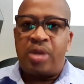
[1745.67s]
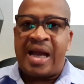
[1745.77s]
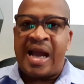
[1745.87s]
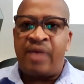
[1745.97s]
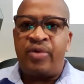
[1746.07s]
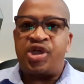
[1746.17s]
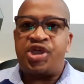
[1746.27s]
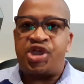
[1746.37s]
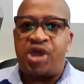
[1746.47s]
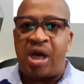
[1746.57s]
I was
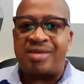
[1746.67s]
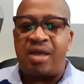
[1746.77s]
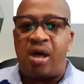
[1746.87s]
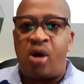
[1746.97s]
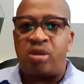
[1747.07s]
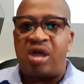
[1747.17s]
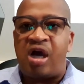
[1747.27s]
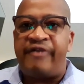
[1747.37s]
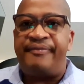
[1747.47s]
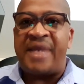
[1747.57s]
shocked out
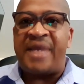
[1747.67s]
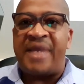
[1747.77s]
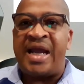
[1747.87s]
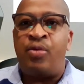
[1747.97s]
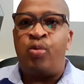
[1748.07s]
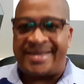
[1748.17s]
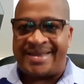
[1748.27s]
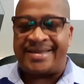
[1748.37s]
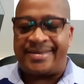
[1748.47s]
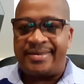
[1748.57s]
of my wits.